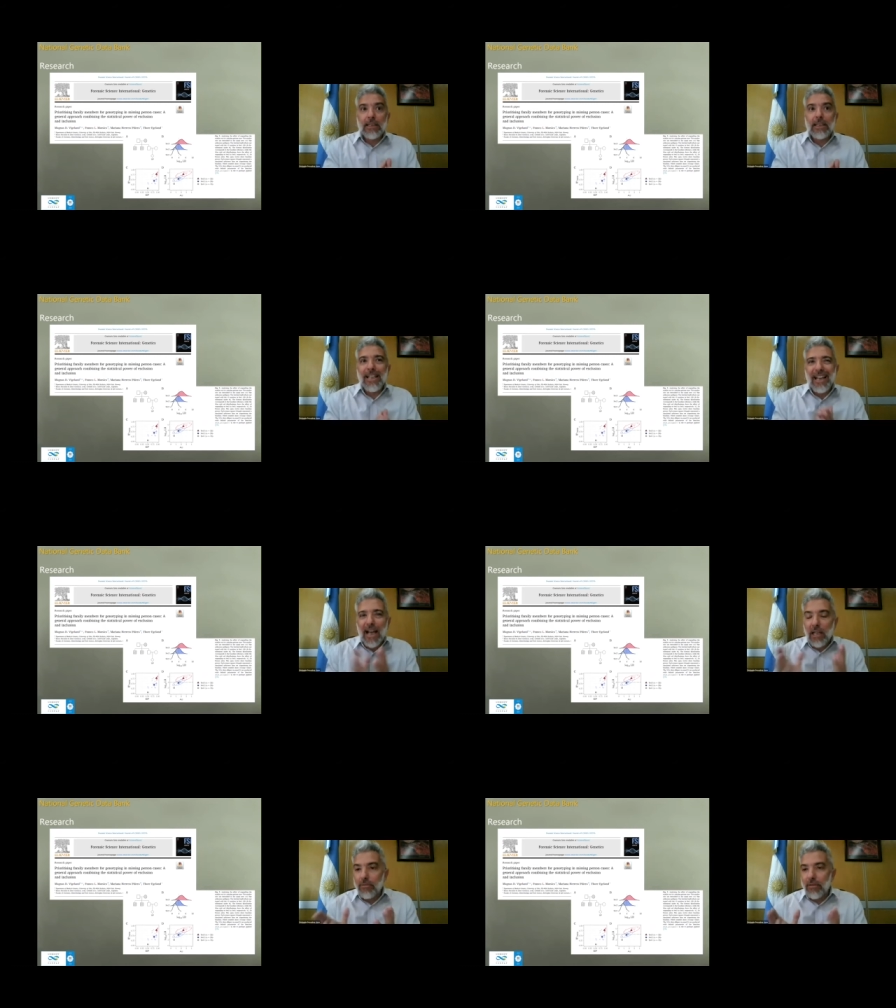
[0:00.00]
This is a
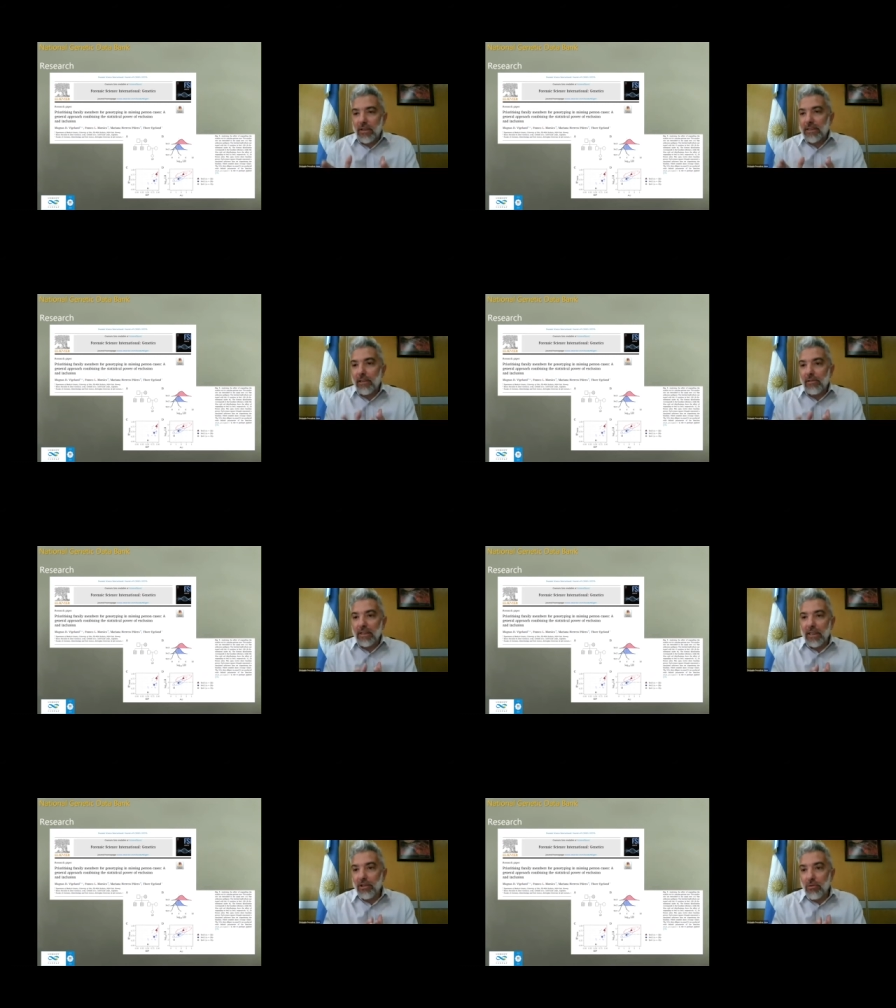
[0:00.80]
kind of forensic
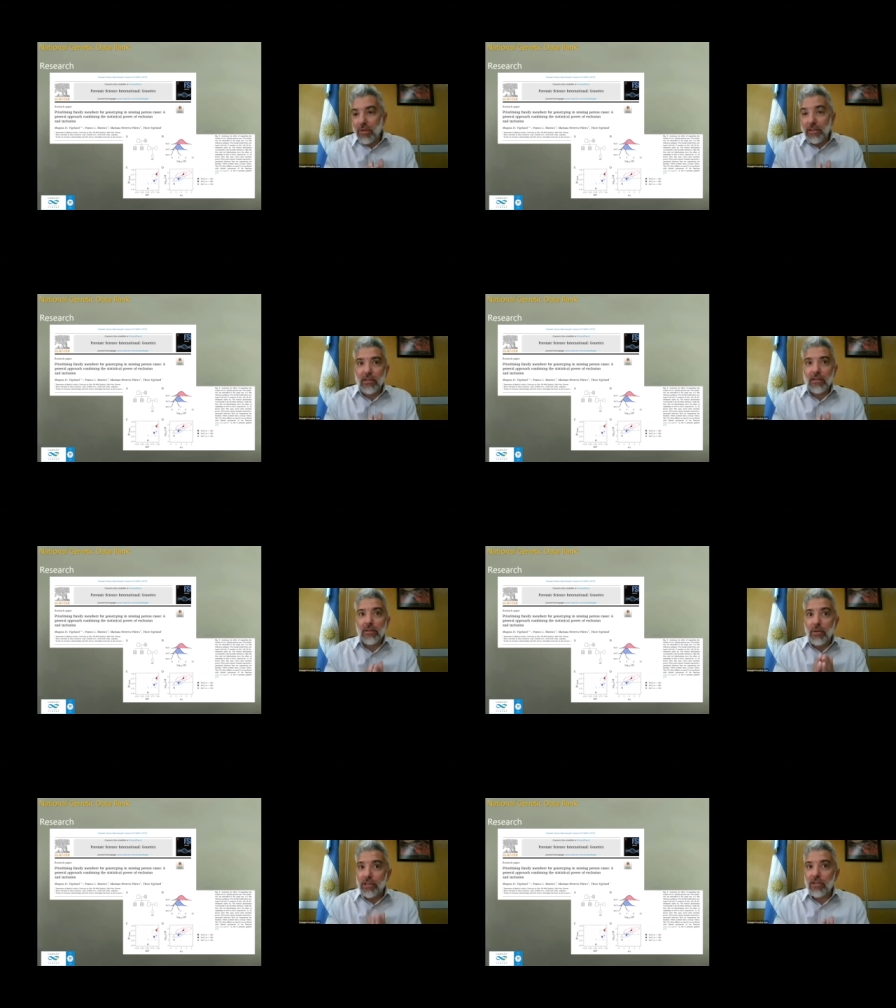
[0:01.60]
research
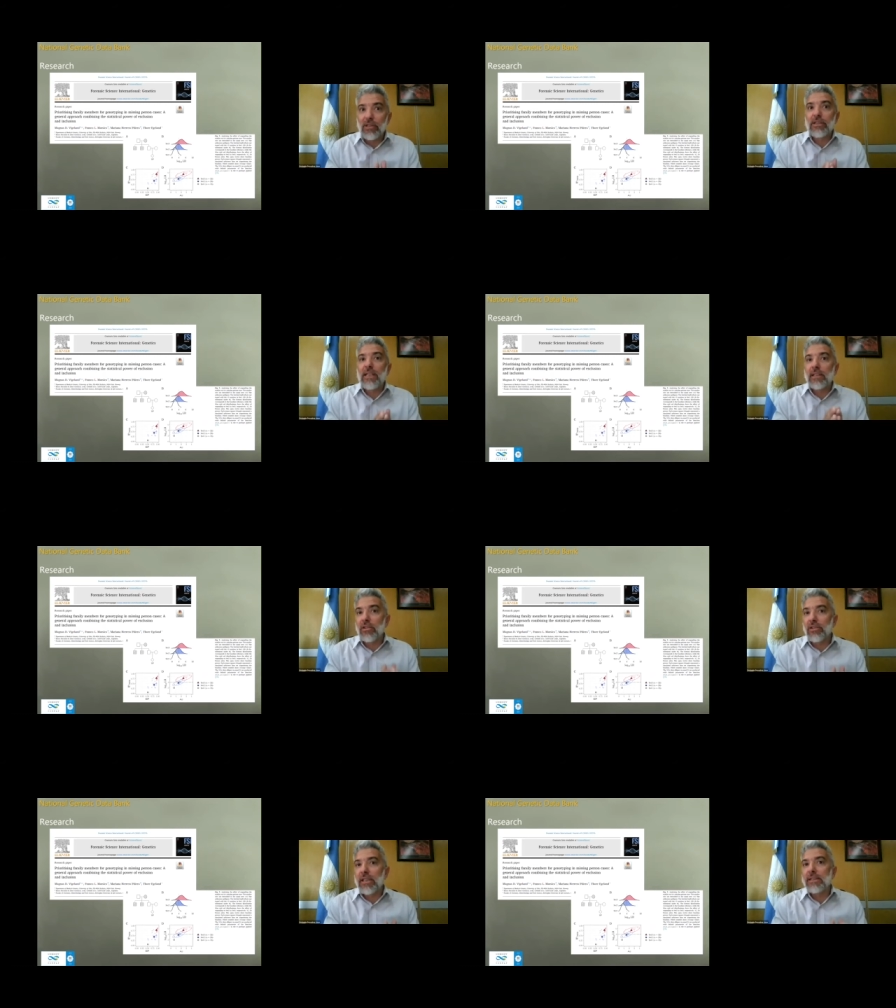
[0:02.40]
question, questions that
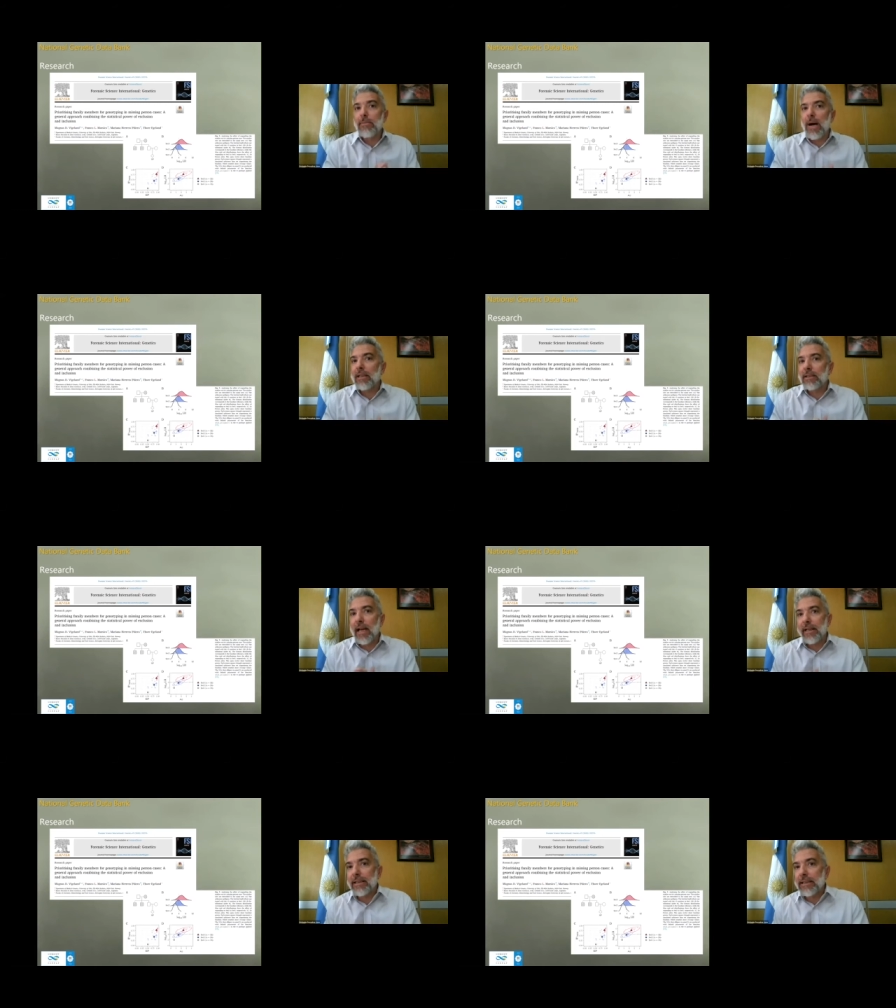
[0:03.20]
concern the bank
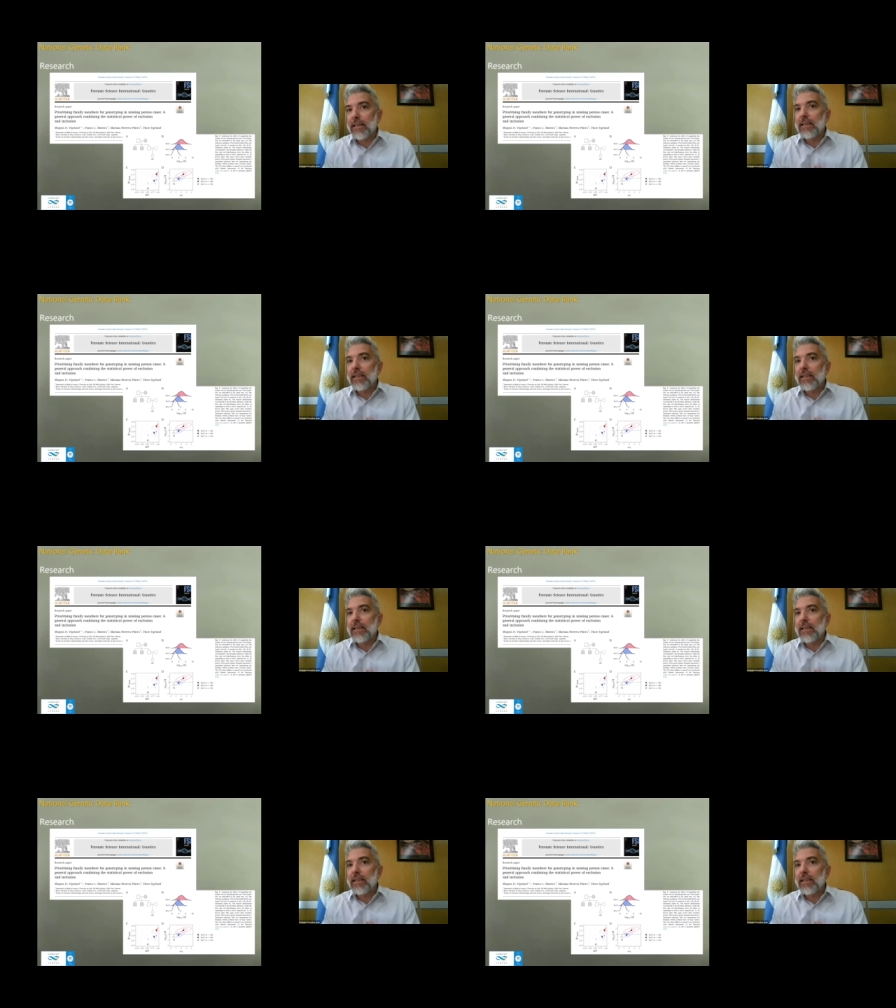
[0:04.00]
scientists.